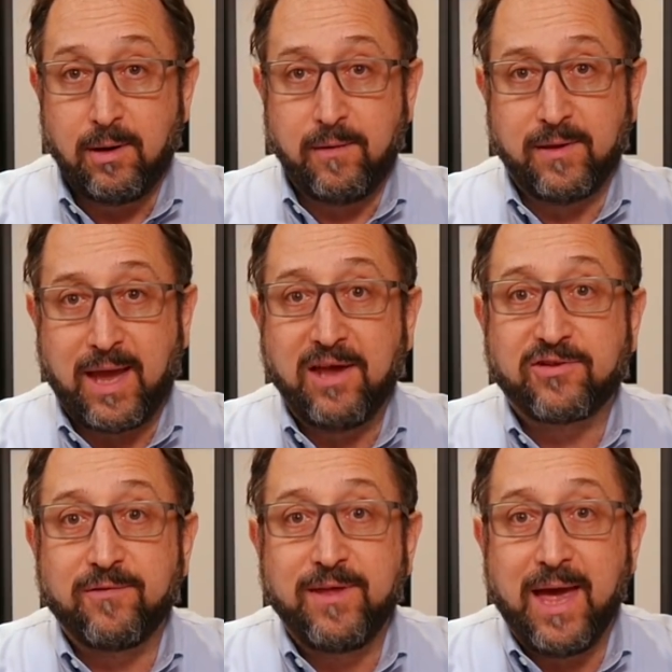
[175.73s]
In the
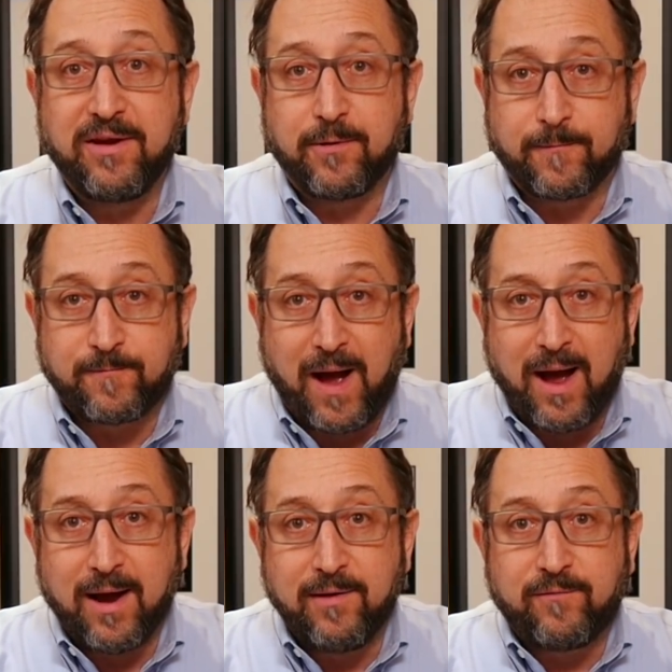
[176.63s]
case of the Ender
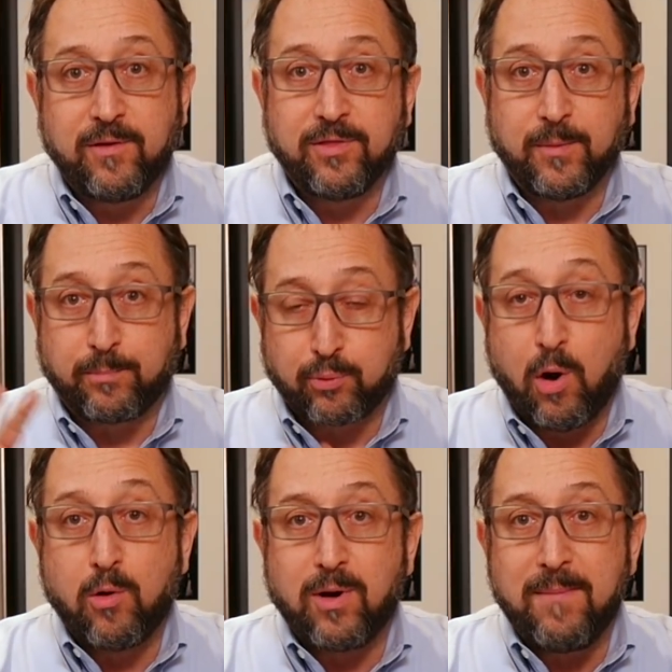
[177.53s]
5, the
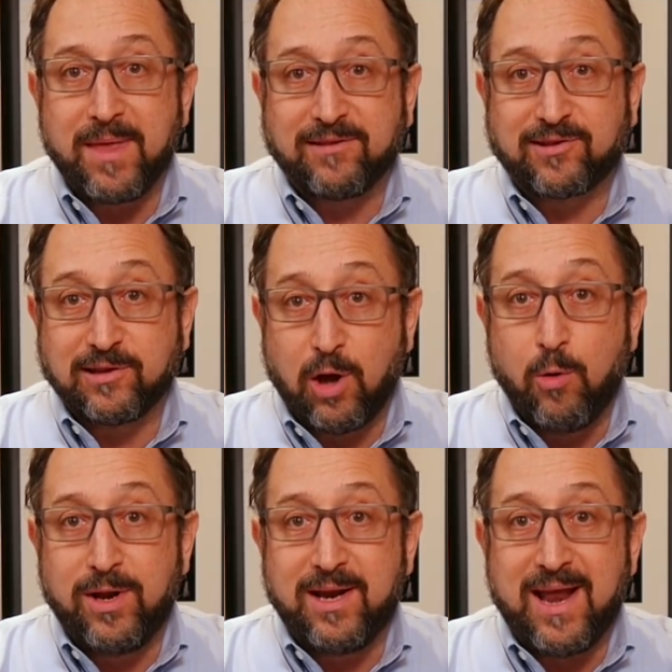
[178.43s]
program that's
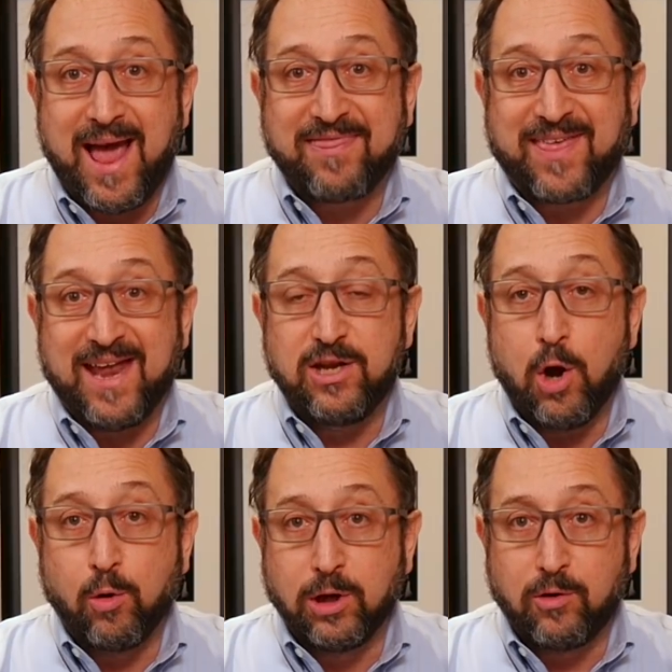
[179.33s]
loaded at that
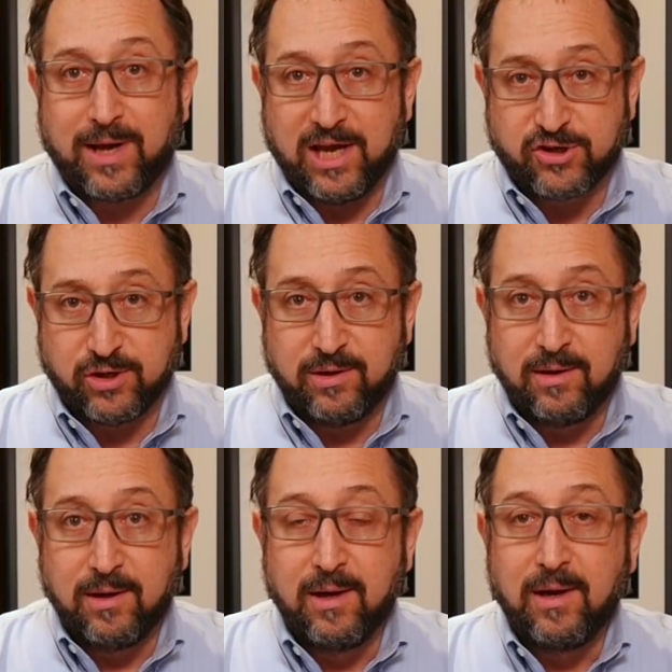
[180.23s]
known location
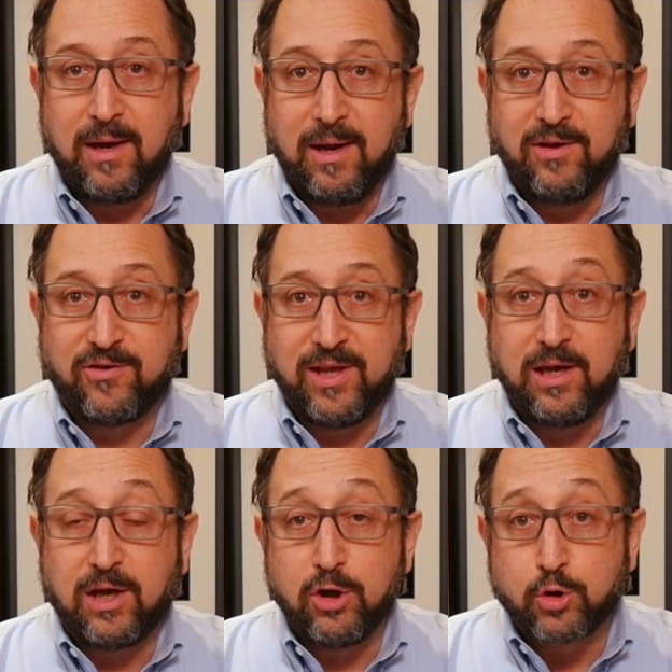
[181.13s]
is
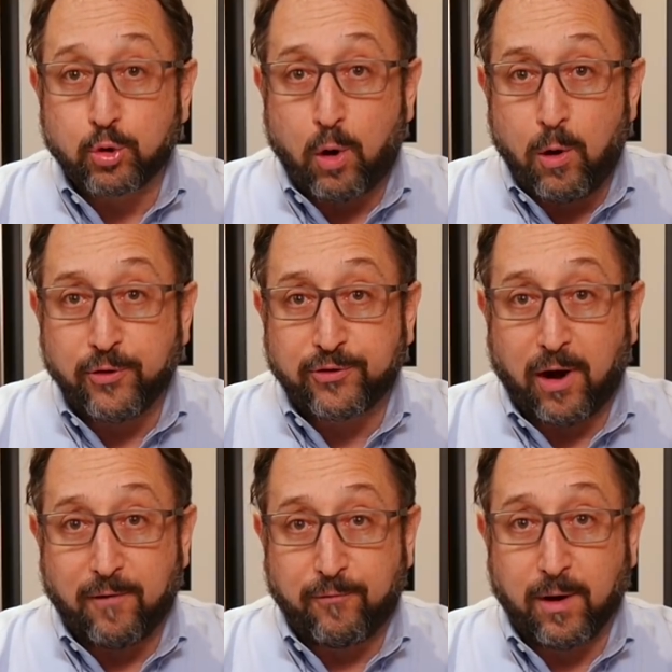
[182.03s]
the control
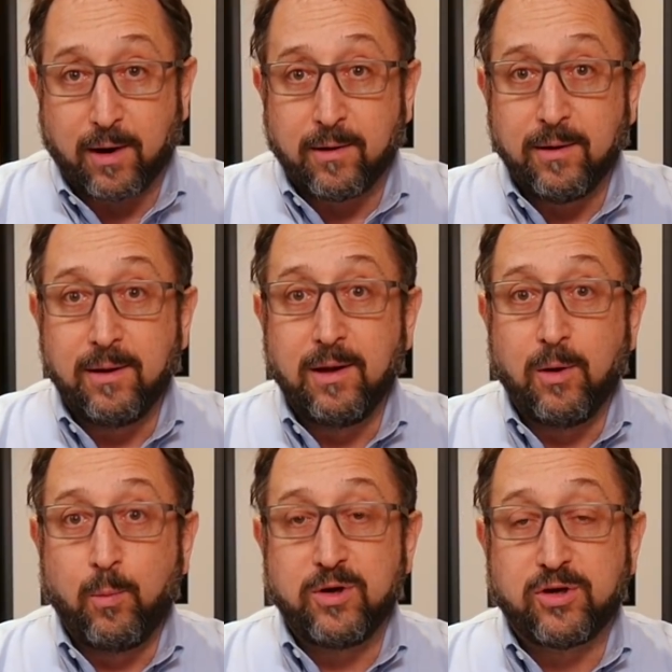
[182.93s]
software,
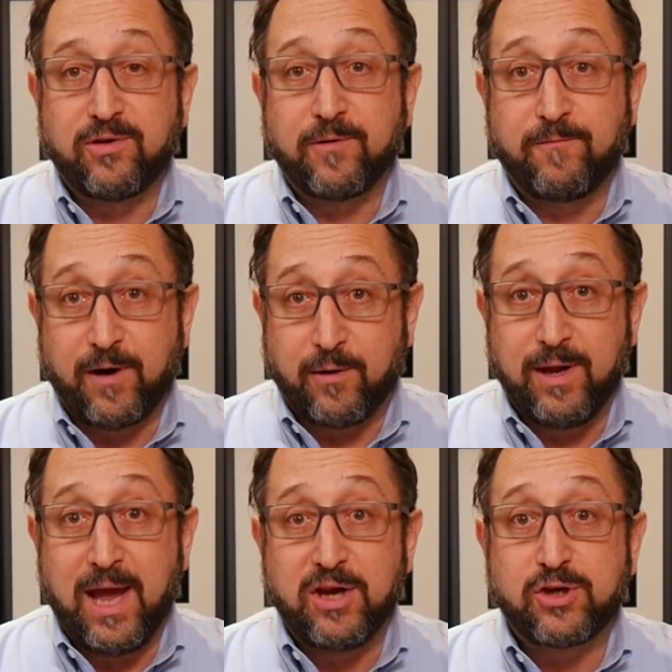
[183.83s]
which is a
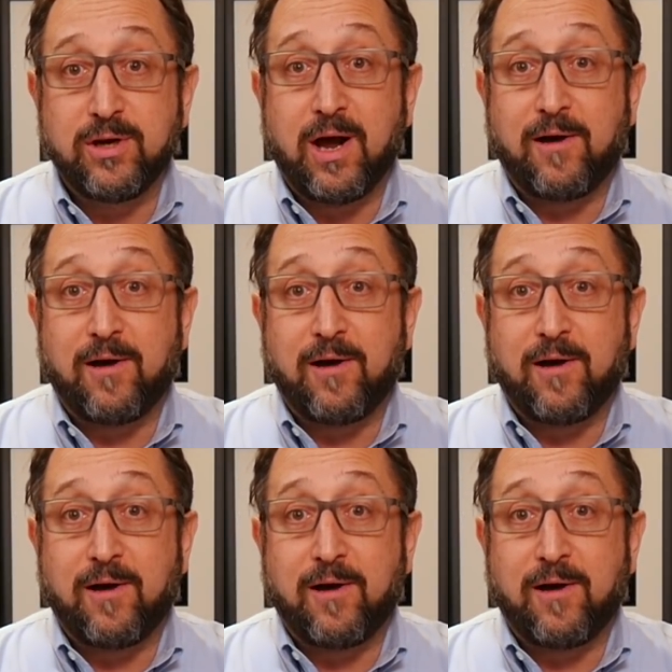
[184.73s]
variation